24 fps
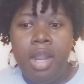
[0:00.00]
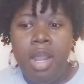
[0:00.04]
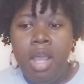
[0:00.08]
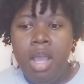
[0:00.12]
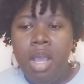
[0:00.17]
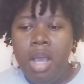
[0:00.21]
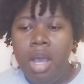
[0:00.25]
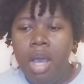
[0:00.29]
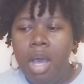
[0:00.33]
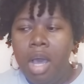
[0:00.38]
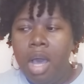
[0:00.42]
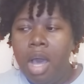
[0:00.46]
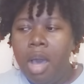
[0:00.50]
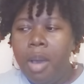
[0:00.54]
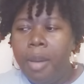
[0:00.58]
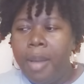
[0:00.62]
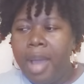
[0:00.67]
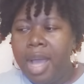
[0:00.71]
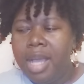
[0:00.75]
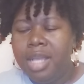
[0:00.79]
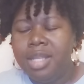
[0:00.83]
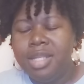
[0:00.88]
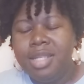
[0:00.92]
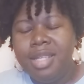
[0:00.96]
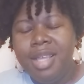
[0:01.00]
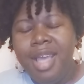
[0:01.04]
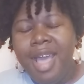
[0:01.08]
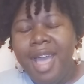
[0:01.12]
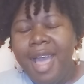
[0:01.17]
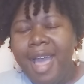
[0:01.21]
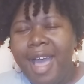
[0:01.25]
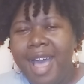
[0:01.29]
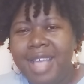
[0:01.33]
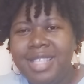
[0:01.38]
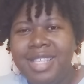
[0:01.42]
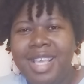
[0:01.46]
Um, I, I
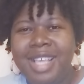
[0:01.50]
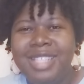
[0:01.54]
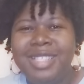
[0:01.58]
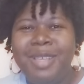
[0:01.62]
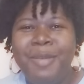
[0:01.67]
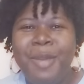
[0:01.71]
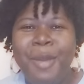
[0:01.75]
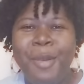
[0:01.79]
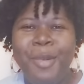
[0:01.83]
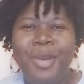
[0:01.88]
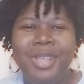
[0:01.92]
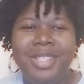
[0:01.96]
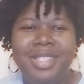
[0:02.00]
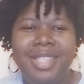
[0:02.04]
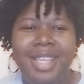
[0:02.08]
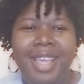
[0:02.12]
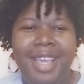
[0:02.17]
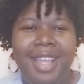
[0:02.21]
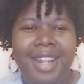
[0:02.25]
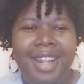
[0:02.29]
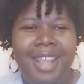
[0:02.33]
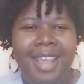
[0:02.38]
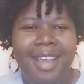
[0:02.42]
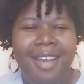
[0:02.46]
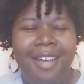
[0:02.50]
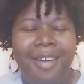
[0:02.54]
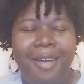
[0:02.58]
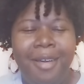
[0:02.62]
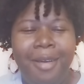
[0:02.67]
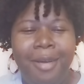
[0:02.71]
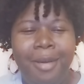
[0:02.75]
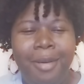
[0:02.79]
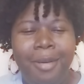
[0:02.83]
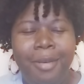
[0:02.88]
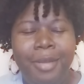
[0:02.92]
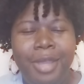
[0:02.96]
saw some people were saying that uh,
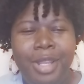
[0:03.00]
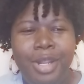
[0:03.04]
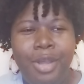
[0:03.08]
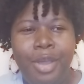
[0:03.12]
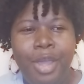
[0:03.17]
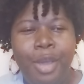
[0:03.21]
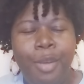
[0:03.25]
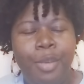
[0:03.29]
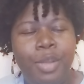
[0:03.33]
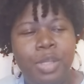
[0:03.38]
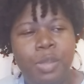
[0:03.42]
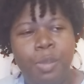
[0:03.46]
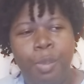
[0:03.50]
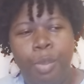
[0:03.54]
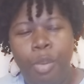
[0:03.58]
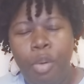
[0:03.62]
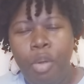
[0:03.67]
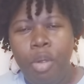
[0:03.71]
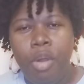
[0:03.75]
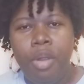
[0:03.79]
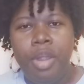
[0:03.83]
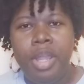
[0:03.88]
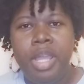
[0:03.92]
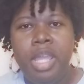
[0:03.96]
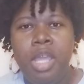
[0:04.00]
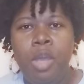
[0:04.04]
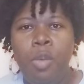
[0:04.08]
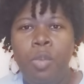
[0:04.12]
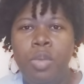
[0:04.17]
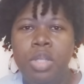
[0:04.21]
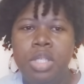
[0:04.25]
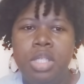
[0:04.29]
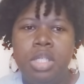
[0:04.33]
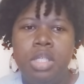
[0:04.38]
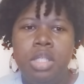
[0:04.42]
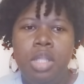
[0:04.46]
you know, it was boring, it was
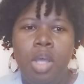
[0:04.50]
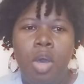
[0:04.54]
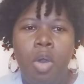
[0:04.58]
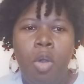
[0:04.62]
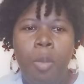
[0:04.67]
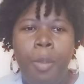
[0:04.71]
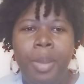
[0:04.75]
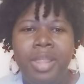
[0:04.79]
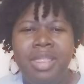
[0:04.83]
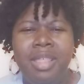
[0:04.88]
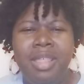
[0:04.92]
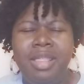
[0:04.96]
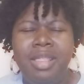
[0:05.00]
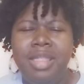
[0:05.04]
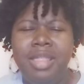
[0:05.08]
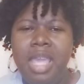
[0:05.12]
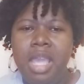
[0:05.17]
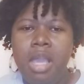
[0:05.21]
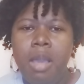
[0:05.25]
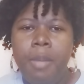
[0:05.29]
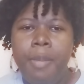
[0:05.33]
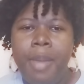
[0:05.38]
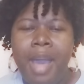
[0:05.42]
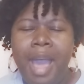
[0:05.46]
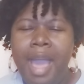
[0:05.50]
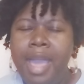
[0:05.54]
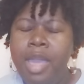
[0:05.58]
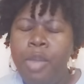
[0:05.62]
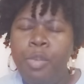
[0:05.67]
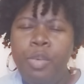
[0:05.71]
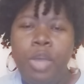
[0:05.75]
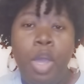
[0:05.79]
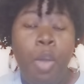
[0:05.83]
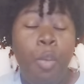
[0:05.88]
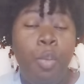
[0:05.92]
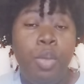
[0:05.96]
slow, but the thing about it,
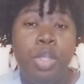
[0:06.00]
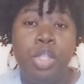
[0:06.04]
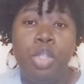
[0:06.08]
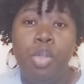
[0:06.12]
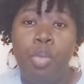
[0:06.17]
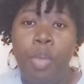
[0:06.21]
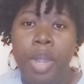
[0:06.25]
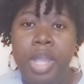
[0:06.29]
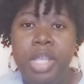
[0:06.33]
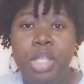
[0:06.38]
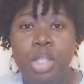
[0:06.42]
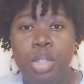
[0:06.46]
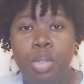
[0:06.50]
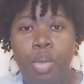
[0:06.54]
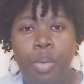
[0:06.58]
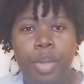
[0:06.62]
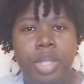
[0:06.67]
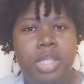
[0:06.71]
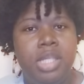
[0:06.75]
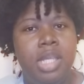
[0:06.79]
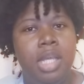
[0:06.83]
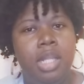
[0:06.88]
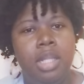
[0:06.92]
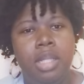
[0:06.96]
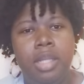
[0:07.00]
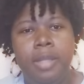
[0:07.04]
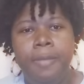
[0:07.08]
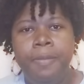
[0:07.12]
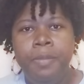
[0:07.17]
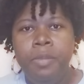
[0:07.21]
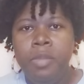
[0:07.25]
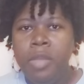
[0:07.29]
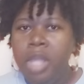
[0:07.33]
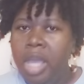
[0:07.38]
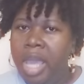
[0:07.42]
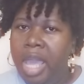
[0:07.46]
it was great storytelling,
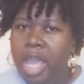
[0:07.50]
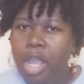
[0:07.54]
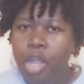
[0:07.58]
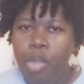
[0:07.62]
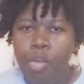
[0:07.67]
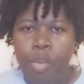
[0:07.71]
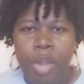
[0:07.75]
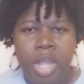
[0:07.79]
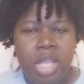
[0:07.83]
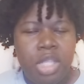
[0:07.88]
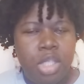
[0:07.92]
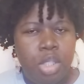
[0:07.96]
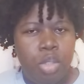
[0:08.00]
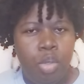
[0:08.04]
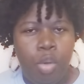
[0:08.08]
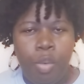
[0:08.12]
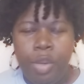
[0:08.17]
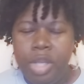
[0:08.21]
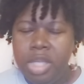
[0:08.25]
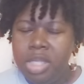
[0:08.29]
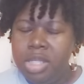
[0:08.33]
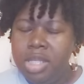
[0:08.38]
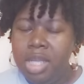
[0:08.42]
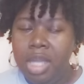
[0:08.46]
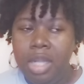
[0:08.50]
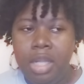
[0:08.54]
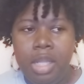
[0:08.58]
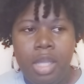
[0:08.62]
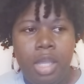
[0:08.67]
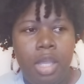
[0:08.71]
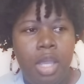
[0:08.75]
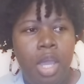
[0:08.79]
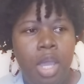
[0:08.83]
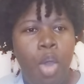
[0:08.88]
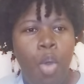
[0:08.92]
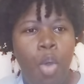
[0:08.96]
and great storytelling
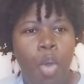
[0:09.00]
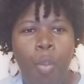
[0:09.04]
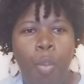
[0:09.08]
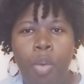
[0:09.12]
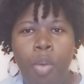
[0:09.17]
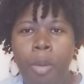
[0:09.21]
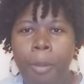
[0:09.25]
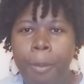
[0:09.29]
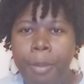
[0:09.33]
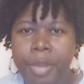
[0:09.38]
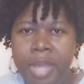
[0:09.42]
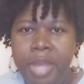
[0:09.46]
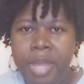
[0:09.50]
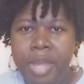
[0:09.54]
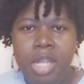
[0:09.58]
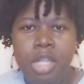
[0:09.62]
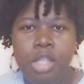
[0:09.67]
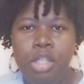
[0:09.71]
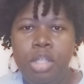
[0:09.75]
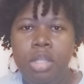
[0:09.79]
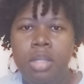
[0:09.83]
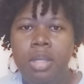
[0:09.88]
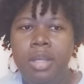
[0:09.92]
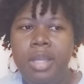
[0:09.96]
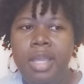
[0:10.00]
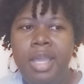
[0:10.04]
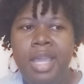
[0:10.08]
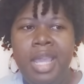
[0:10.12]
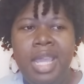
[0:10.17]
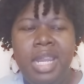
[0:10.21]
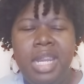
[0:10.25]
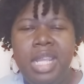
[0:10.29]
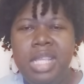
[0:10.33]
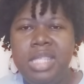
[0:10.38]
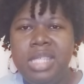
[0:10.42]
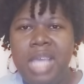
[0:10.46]
will beat any
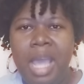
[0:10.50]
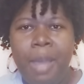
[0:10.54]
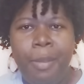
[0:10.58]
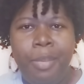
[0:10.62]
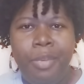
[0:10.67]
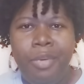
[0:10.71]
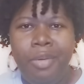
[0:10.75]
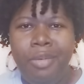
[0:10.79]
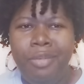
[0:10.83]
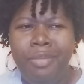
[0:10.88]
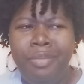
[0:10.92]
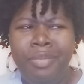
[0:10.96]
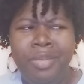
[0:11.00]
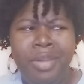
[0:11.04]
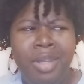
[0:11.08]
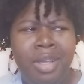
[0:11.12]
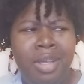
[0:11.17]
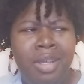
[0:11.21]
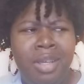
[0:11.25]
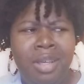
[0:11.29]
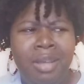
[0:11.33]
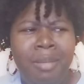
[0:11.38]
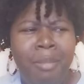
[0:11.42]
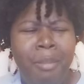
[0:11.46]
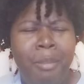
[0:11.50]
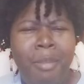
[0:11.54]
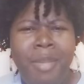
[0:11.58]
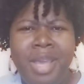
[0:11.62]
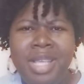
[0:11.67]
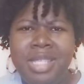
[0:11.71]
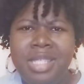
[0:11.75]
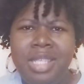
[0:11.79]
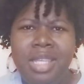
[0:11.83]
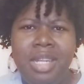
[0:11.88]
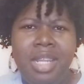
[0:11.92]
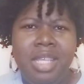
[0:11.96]
type of
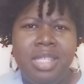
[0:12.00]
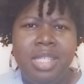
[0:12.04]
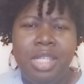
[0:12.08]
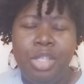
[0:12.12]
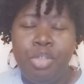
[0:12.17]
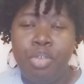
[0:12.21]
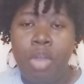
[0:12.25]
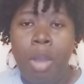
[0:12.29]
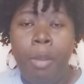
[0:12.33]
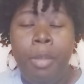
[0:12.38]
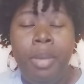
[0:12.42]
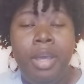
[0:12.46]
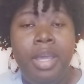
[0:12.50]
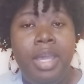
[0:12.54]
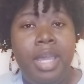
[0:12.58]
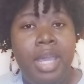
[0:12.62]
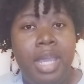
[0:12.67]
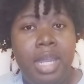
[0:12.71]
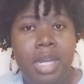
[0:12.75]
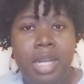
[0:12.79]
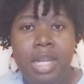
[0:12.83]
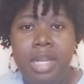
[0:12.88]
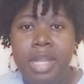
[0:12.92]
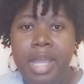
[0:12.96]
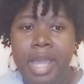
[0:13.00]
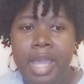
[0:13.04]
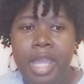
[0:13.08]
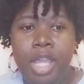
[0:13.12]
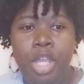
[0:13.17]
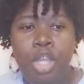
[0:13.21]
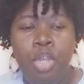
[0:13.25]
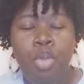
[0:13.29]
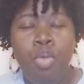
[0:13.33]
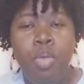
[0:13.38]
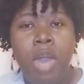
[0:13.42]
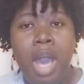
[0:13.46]
messiness and drama any day. You
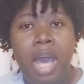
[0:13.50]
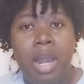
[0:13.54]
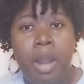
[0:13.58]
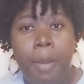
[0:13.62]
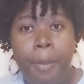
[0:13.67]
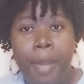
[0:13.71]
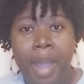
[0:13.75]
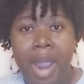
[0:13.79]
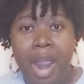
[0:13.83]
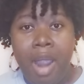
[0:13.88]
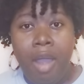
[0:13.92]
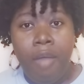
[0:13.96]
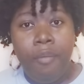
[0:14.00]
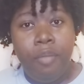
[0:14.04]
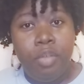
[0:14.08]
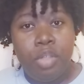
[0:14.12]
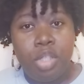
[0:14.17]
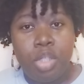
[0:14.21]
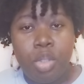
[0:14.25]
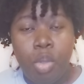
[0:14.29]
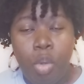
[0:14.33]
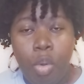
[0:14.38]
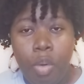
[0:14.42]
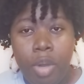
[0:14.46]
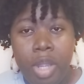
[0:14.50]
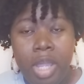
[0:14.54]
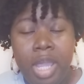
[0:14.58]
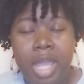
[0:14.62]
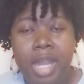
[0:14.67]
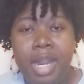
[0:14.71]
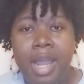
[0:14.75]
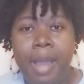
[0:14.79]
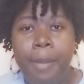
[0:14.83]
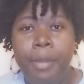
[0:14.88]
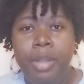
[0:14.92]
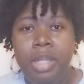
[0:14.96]
got a powerful story, and I
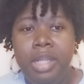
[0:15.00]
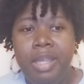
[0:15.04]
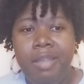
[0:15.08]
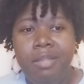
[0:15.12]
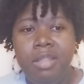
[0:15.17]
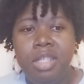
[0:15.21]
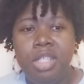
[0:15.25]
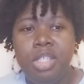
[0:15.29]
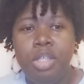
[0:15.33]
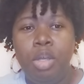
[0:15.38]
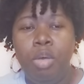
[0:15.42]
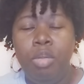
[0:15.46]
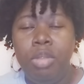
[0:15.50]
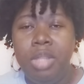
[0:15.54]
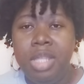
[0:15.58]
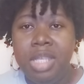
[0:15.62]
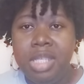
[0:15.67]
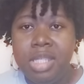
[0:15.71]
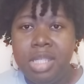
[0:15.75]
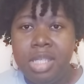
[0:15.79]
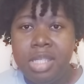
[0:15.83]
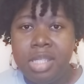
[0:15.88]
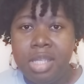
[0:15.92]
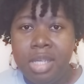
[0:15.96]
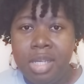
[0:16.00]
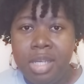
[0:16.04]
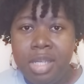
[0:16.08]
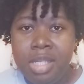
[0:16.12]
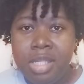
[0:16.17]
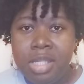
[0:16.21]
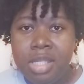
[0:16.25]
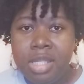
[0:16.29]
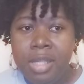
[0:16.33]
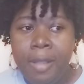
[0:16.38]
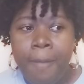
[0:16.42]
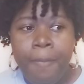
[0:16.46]
believe the show This Is
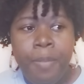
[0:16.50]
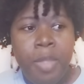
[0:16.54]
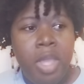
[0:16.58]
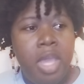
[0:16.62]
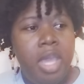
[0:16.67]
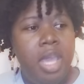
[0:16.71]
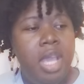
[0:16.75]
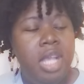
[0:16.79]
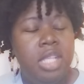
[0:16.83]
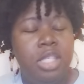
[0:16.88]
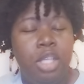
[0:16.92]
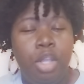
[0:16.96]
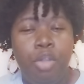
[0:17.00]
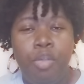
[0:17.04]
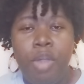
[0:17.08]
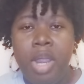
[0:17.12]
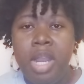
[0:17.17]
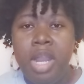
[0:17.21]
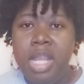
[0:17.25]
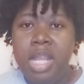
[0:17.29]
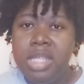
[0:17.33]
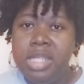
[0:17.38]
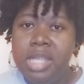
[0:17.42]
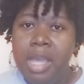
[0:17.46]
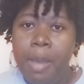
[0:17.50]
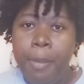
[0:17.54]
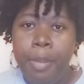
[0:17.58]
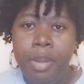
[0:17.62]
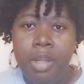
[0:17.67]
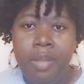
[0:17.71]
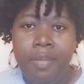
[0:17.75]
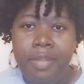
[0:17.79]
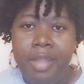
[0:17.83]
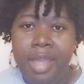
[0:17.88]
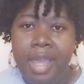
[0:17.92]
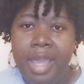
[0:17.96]
Us is a great example of
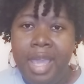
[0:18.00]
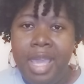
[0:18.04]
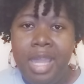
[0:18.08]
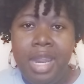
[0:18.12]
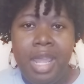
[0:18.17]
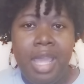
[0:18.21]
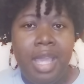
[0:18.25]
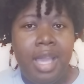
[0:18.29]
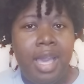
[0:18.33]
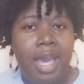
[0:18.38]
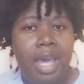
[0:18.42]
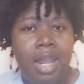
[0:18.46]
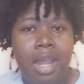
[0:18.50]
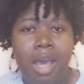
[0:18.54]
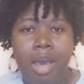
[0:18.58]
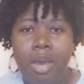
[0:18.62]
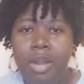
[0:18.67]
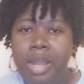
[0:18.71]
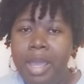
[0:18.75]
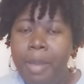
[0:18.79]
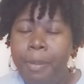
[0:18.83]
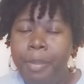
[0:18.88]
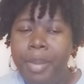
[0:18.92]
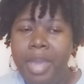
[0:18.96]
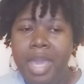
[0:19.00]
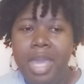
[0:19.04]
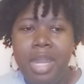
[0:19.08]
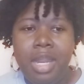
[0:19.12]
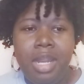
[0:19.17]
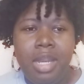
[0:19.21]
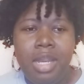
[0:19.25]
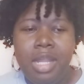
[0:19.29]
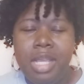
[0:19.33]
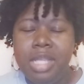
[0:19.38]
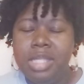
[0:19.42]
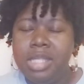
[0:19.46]
that. It ain't got all that
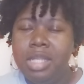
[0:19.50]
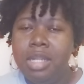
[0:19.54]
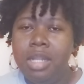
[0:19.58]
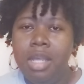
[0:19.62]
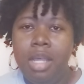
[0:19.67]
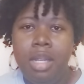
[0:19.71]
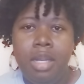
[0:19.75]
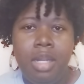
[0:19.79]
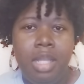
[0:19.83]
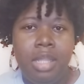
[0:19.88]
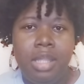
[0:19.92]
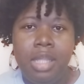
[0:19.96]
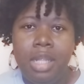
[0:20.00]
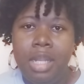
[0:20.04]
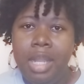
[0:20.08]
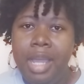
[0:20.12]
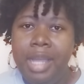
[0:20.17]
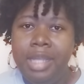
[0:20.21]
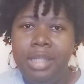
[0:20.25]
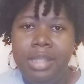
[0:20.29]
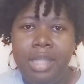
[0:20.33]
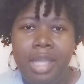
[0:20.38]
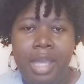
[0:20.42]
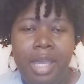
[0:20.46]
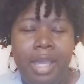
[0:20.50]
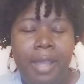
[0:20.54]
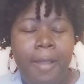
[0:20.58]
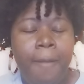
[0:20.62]
pettiness and nothing like that.